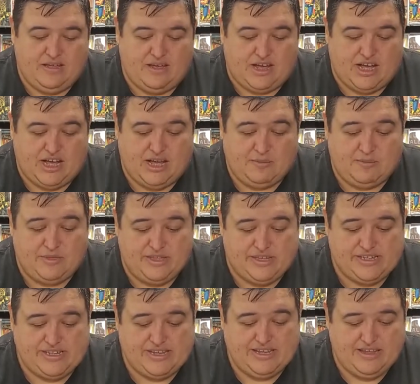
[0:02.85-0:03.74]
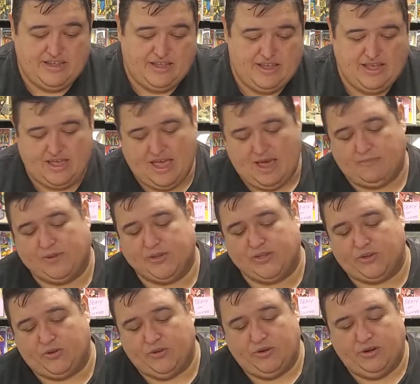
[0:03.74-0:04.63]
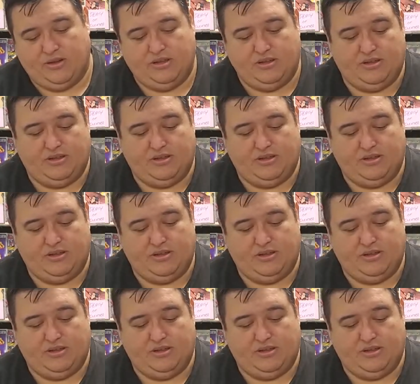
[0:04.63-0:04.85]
Um, this episode